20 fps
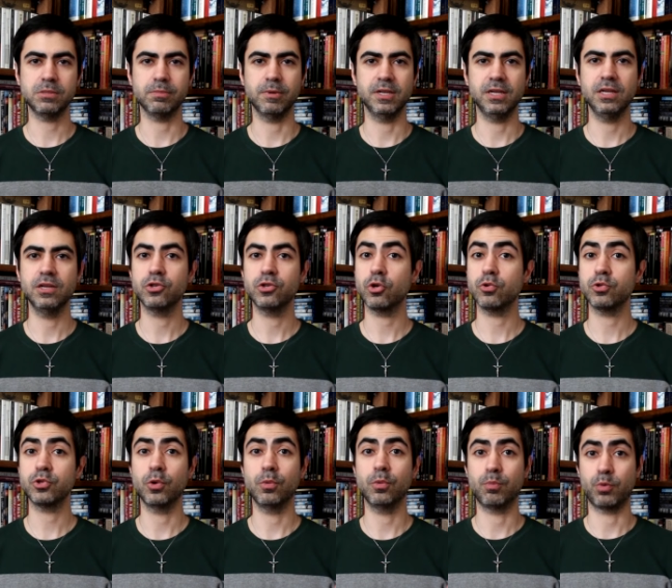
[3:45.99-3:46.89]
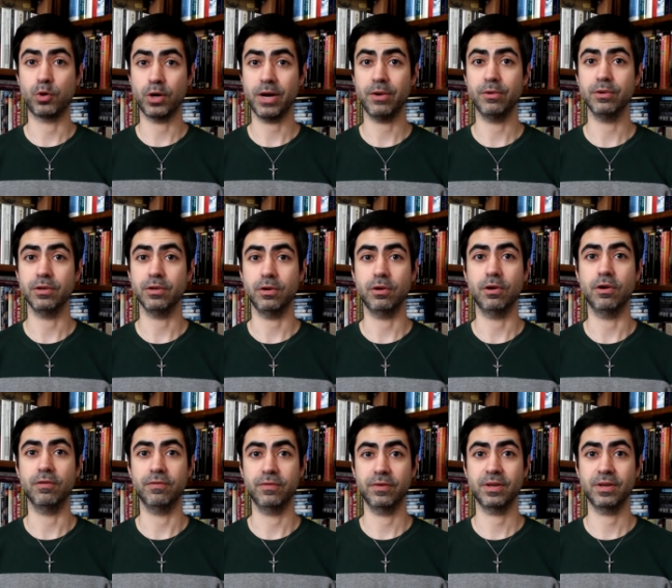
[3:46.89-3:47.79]
but he is also proud
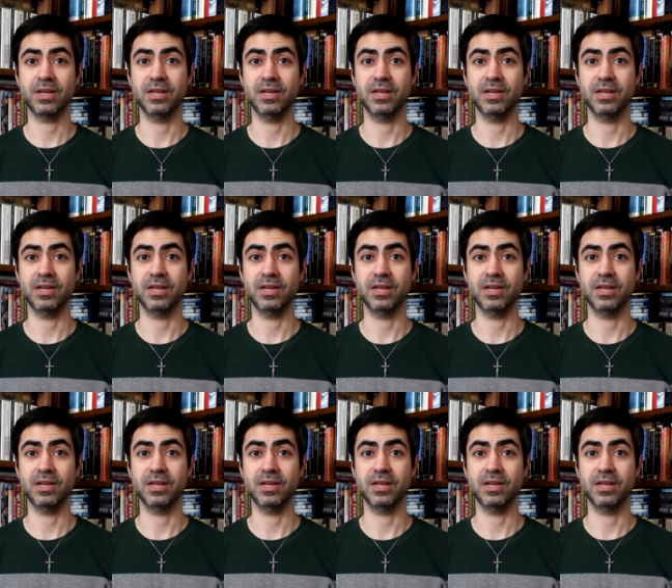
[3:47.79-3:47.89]
of